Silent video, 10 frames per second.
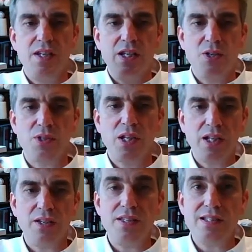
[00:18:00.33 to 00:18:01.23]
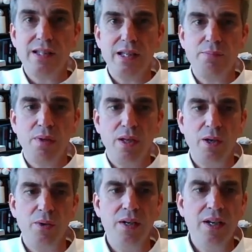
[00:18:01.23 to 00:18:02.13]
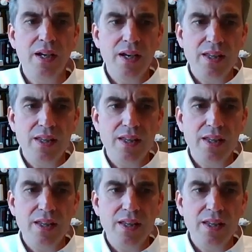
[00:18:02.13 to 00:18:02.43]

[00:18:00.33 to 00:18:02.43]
videos, click on this link below.